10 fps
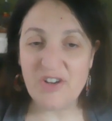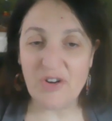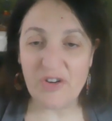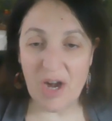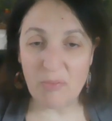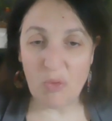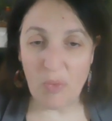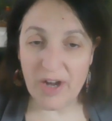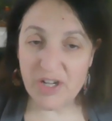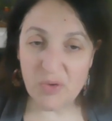your number
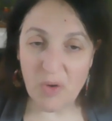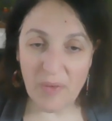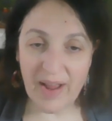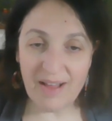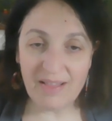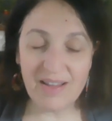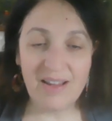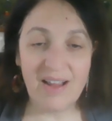one URL.